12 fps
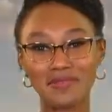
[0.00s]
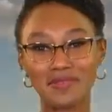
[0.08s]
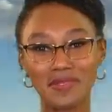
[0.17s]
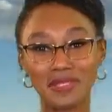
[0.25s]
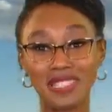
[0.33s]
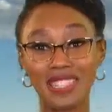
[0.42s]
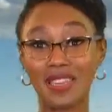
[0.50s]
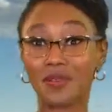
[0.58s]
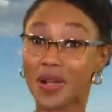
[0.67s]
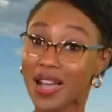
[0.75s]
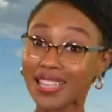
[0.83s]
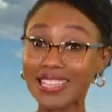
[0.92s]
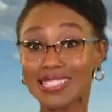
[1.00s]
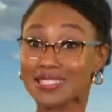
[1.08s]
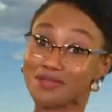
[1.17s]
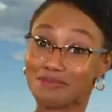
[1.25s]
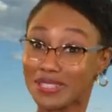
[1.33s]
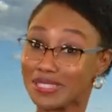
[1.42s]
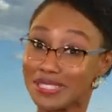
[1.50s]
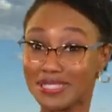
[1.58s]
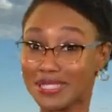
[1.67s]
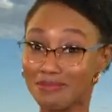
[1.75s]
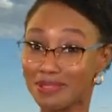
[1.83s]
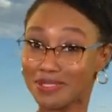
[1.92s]
forward to that. Why? Because it's going to bring these
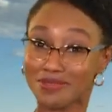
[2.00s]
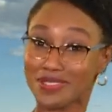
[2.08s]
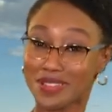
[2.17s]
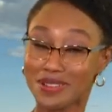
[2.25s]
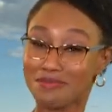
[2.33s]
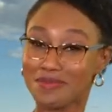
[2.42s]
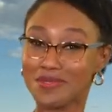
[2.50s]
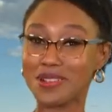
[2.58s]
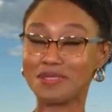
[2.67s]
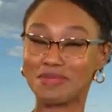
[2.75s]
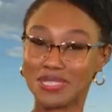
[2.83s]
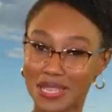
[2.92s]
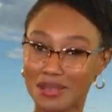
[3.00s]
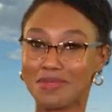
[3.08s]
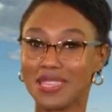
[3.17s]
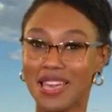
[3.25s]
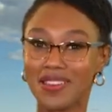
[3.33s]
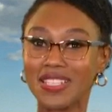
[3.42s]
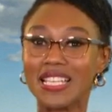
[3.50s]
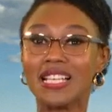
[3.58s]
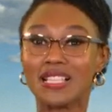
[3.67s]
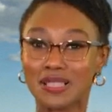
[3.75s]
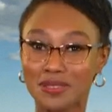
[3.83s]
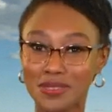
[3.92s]
temperatures up. We're going to be topping out
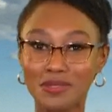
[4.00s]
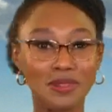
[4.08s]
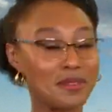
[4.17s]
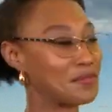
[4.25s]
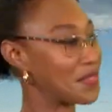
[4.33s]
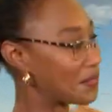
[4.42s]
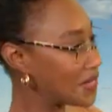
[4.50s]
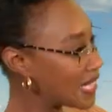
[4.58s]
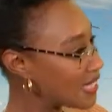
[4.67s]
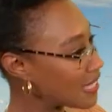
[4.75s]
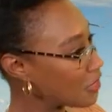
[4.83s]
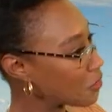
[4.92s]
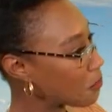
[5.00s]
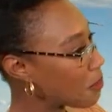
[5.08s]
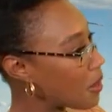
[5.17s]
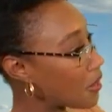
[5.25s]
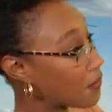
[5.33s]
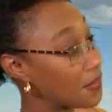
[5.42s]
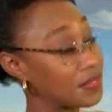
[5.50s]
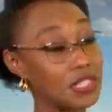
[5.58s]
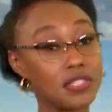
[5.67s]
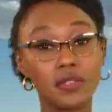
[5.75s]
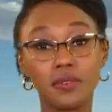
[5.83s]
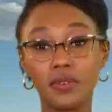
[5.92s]
close to around 50 at Central Park,
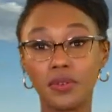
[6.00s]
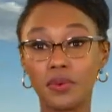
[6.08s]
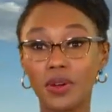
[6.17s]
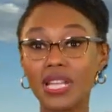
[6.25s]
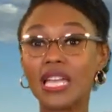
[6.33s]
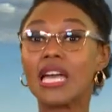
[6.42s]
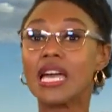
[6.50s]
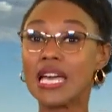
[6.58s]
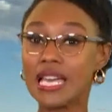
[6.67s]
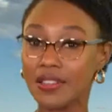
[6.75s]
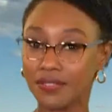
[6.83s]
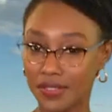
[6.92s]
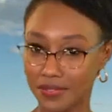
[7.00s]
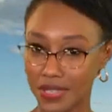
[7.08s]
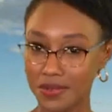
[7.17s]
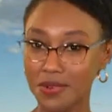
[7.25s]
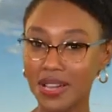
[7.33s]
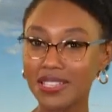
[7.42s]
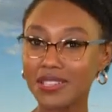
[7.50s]
52 Newark. 51